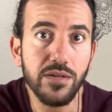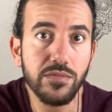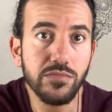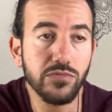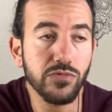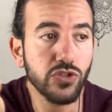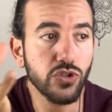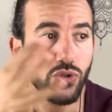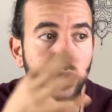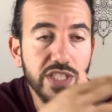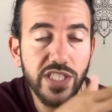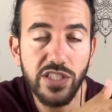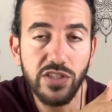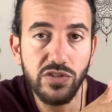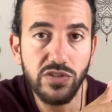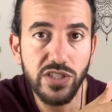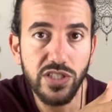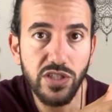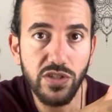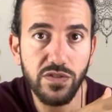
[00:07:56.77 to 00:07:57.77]
treating
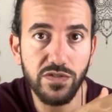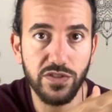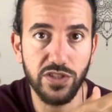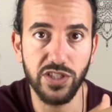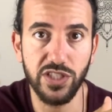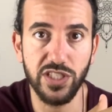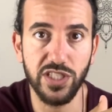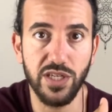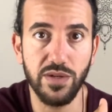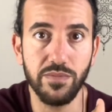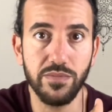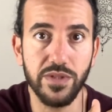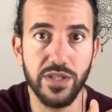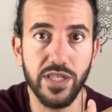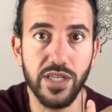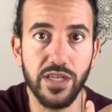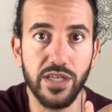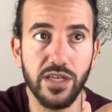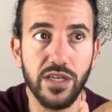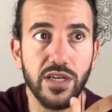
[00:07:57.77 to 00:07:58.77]
yourself to
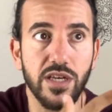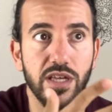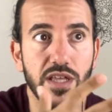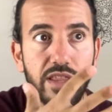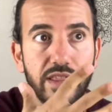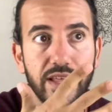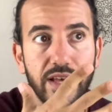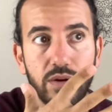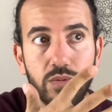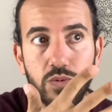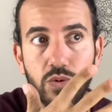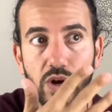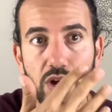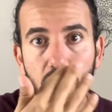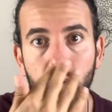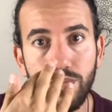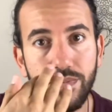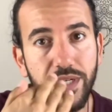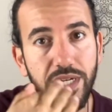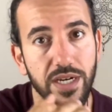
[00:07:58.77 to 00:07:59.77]
something that will
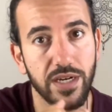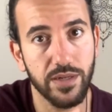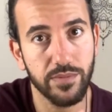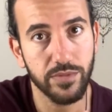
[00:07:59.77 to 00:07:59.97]
help calm the